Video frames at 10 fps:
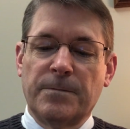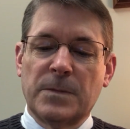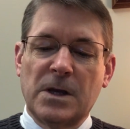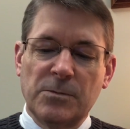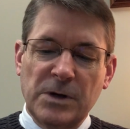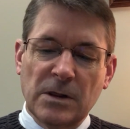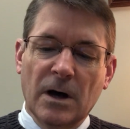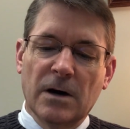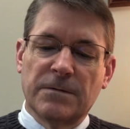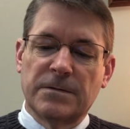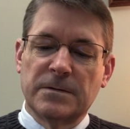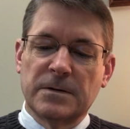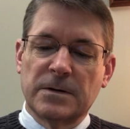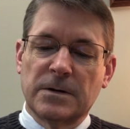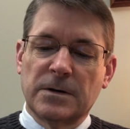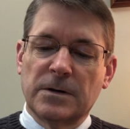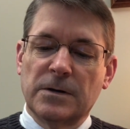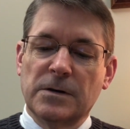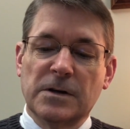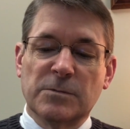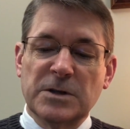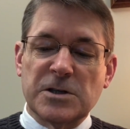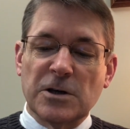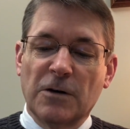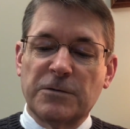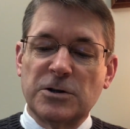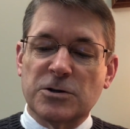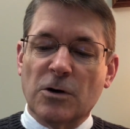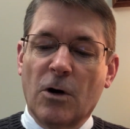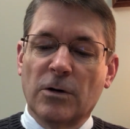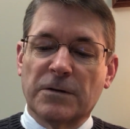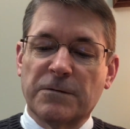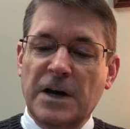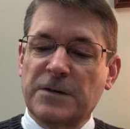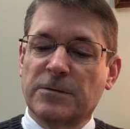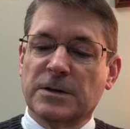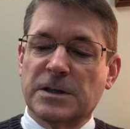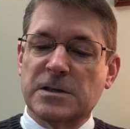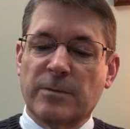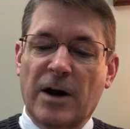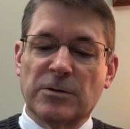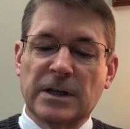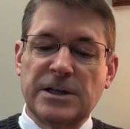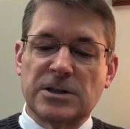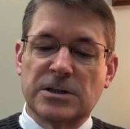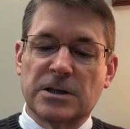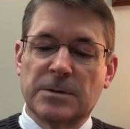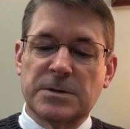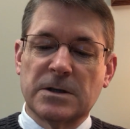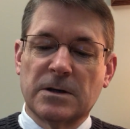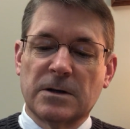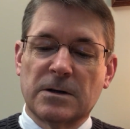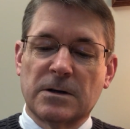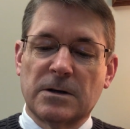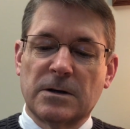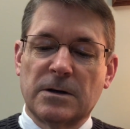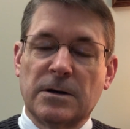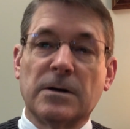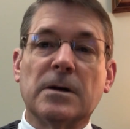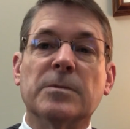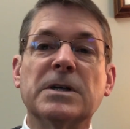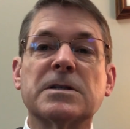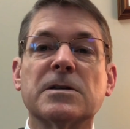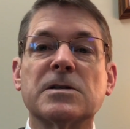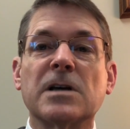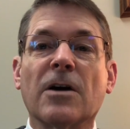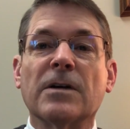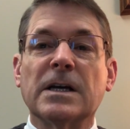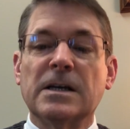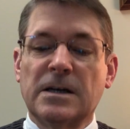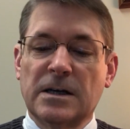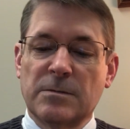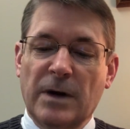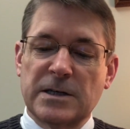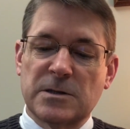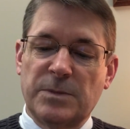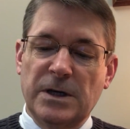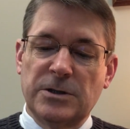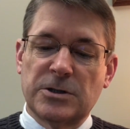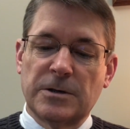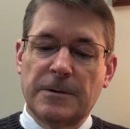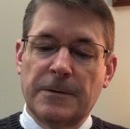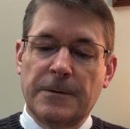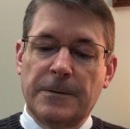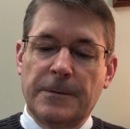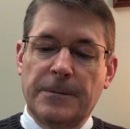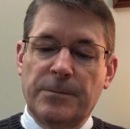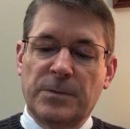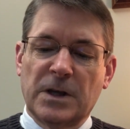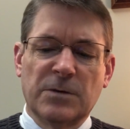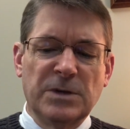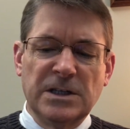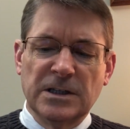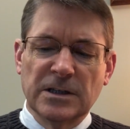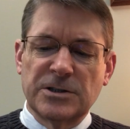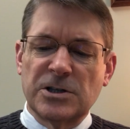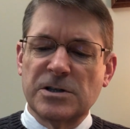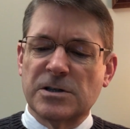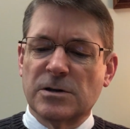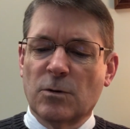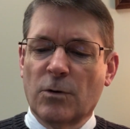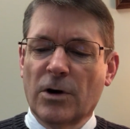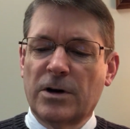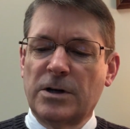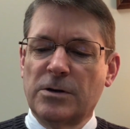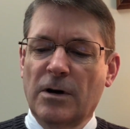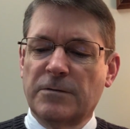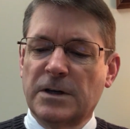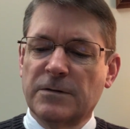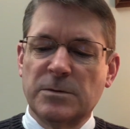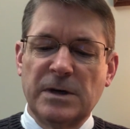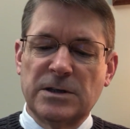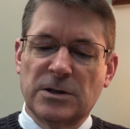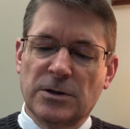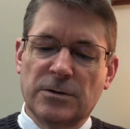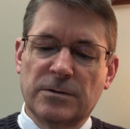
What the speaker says: Give me love. Give me self-control and faithfulness in my relationships. Give me sincerity in my speech. Give me diligence in the work you have given me to do.